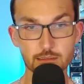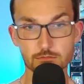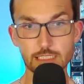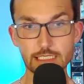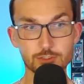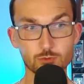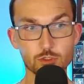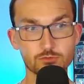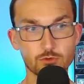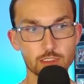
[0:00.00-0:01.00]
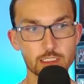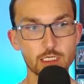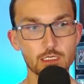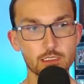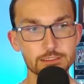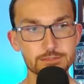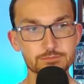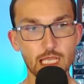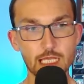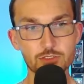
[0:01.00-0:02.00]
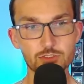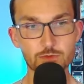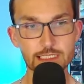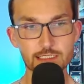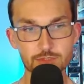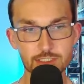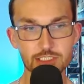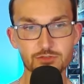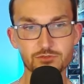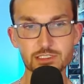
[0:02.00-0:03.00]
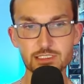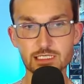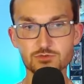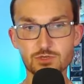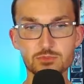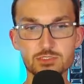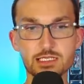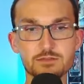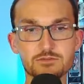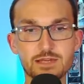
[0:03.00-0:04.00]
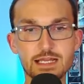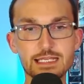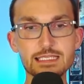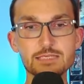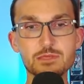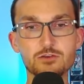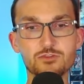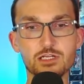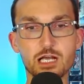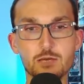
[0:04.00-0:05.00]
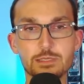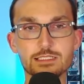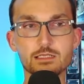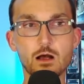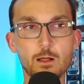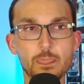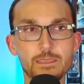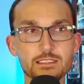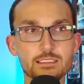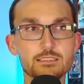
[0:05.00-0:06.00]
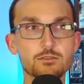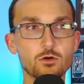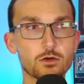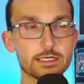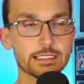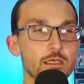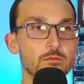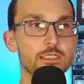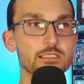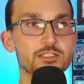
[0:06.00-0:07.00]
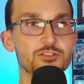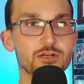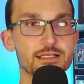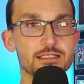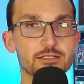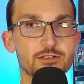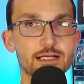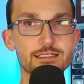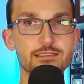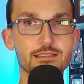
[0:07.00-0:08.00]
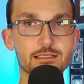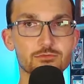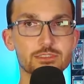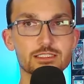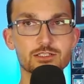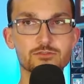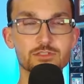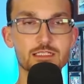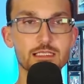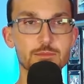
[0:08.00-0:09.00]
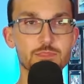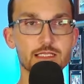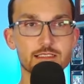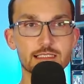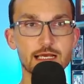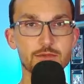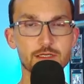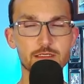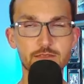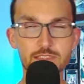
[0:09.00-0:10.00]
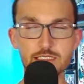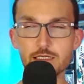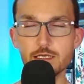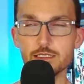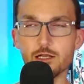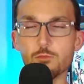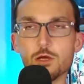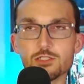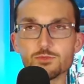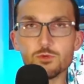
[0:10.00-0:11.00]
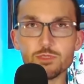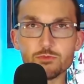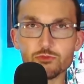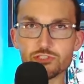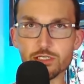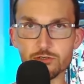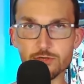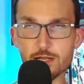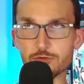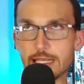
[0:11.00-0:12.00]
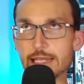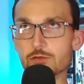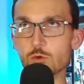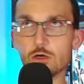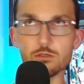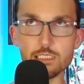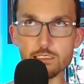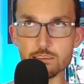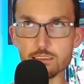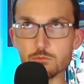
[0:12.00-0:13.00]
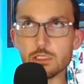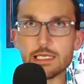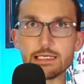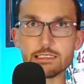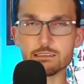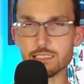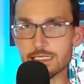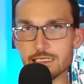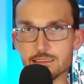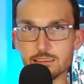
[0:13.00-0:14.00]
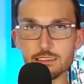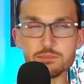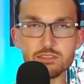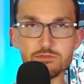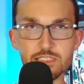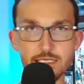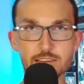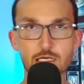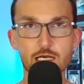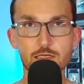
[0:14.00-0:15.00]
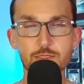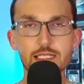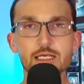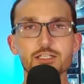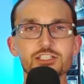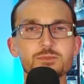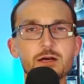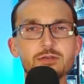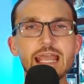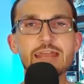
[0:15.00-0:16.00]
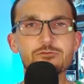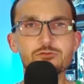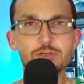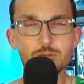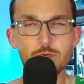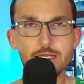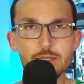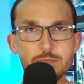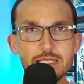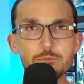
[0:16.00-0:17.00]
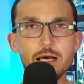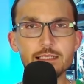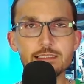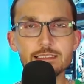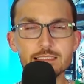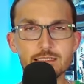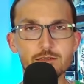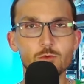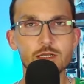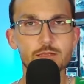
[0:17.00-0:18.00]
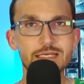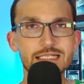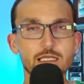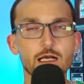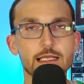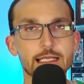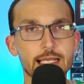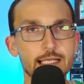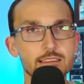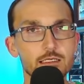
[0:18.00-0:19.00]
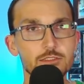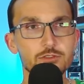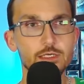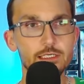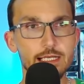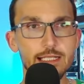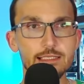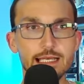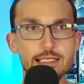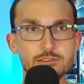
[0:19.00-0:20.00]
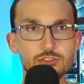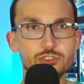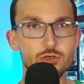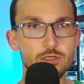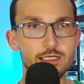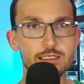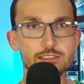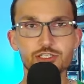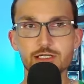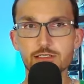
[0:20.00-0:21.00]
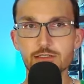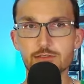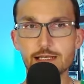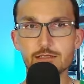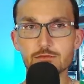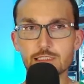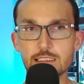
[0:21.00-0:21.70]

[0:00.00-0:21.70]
I'll take your word for it. Newsweek has reached out to 50 Cent's representatives via email for comment on the story. But it's interesting, right? The resurfaced clip that's down there. And I've seen, you know, multiple people share it around End Wokeness, The Blaze, I guess, Libs of TikTok. But just about every one of the big pundits, one of the big talking heads on Twitter had that and shared it around.